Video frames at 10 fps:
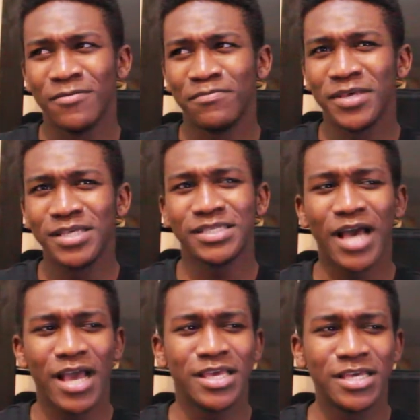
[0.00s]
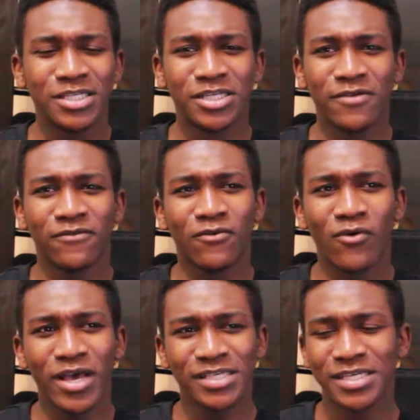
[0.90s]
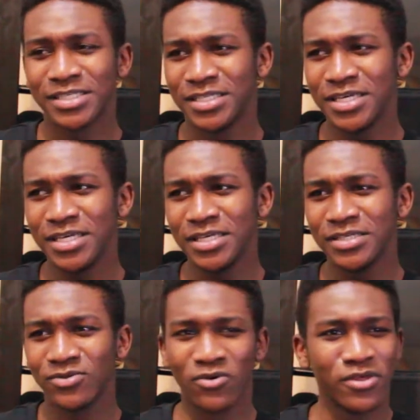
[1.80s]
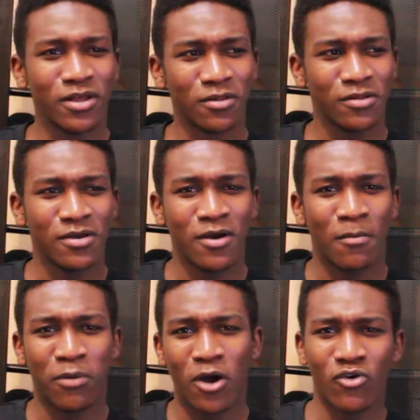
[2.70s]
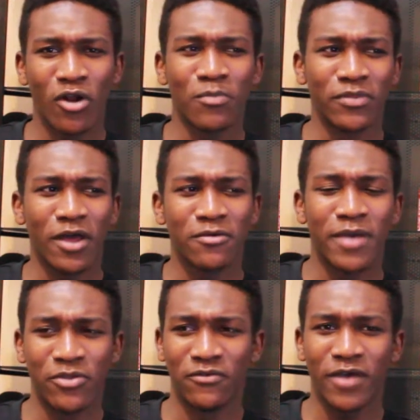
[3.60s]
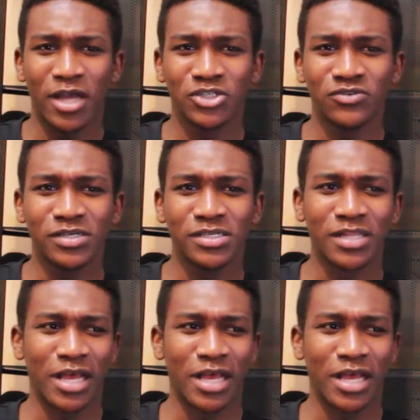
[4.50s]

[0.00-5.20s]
PCIe Gen 4 SSDs, or they'll partner up with other manufacturers